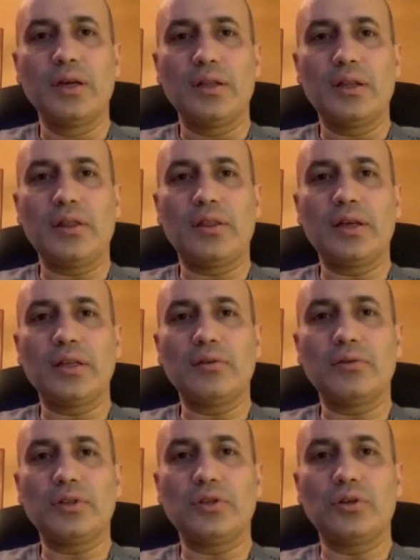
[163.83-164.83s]
they think they'll
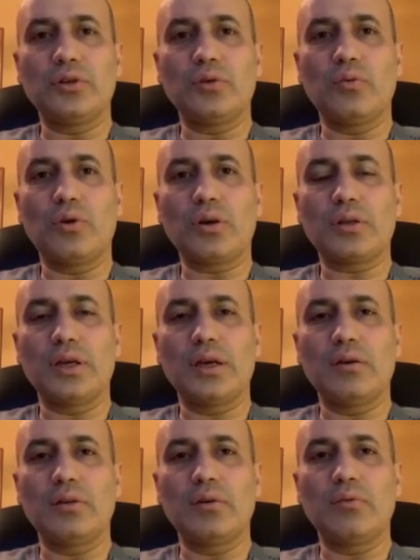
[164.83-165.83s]
return to work,
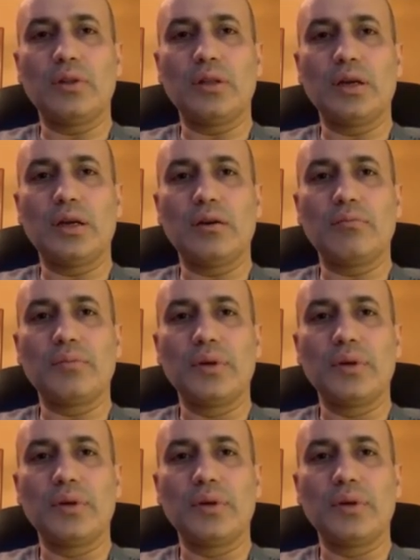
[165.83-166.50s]
they will